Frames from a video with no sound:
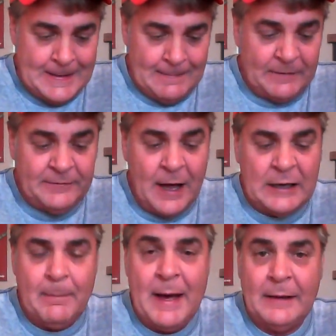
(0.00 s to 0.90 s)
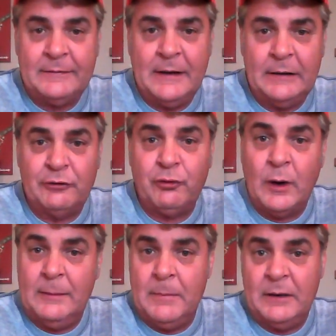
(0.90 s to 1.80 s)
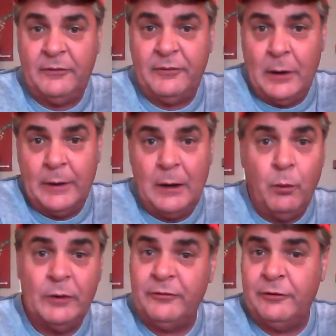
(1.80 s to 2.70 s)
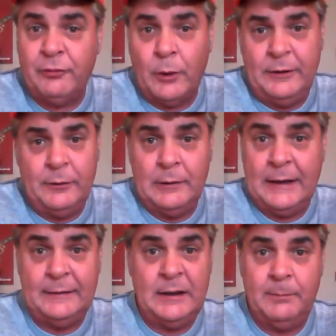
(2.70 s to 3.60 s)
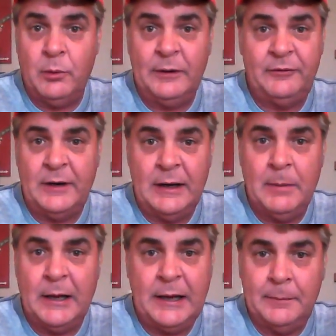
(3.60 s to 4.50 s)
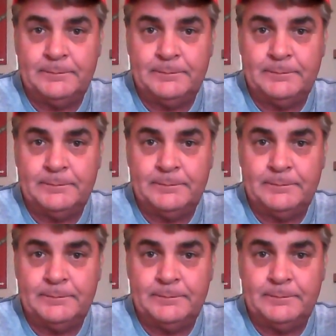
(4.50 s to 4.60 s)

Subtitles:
let's talk about Detroit, Minnesota. What's Detroit doing laying 10 points to anybody?